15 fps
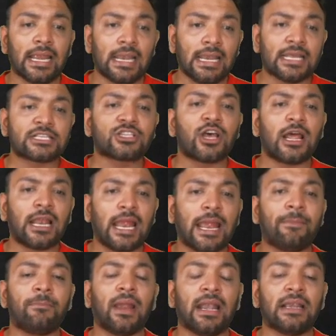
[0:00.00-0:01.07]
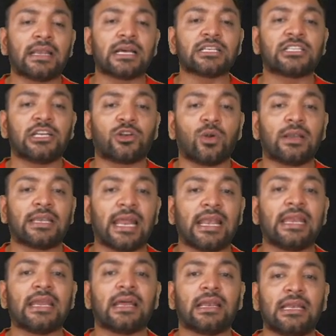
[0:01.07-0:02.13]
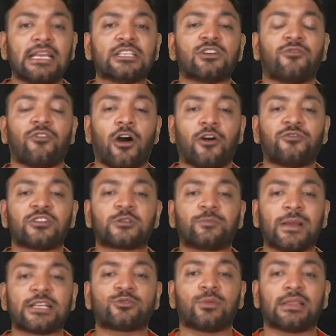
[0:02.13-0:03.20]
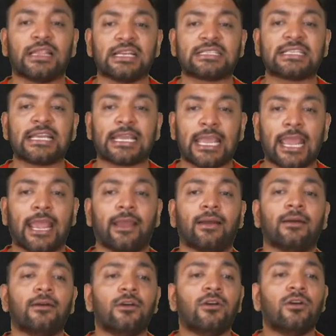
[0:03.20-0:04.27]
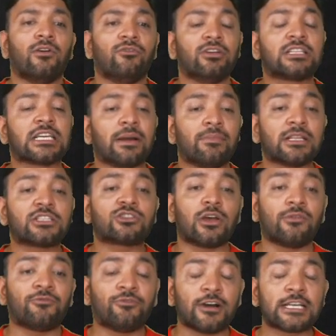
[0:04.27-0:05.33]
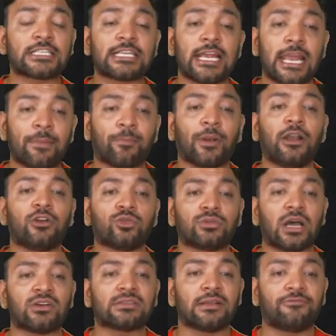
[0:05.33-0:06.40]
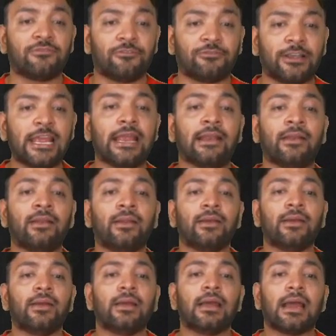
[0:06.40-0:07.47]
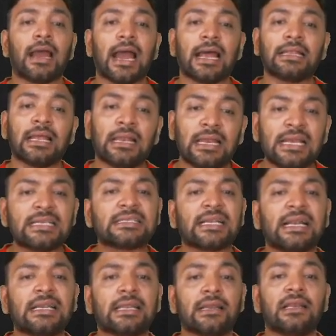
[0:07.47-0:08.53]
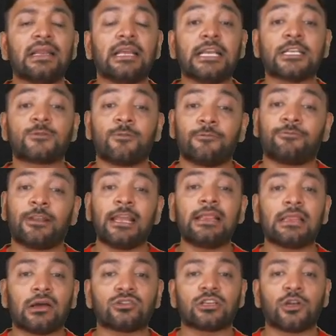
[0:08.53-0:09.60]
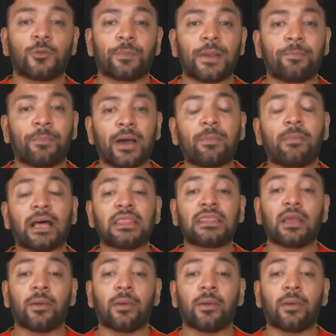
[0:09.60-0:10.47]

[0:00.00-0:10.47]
Lessor M enters into a 10-year lease of office space with lessee K, which commences on 1st April 2015, and the lease rental is 15,000 rupees per month,